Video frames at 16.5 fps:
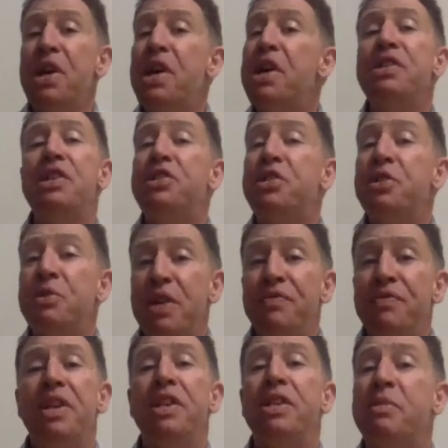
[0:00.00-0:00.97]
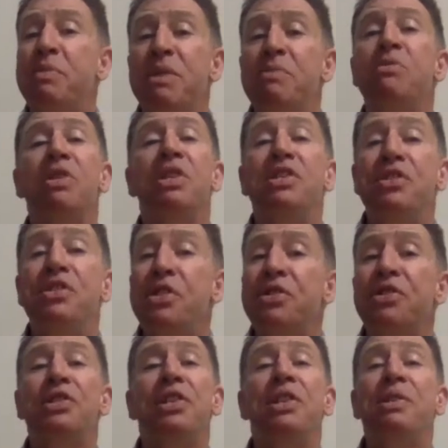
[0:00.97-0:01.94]
and they do have data people in
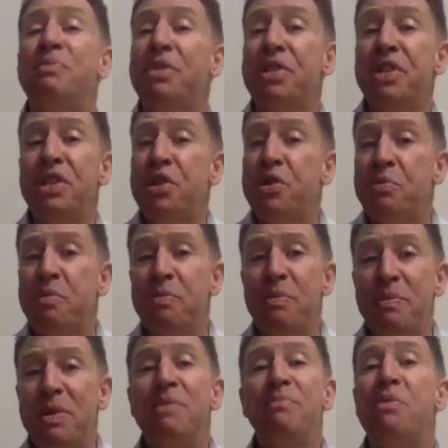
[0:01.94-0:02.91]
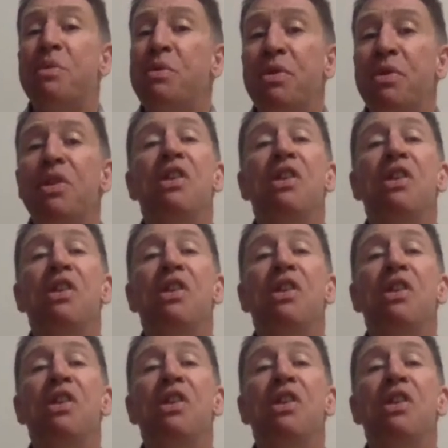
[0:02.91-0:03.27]
those teams to help people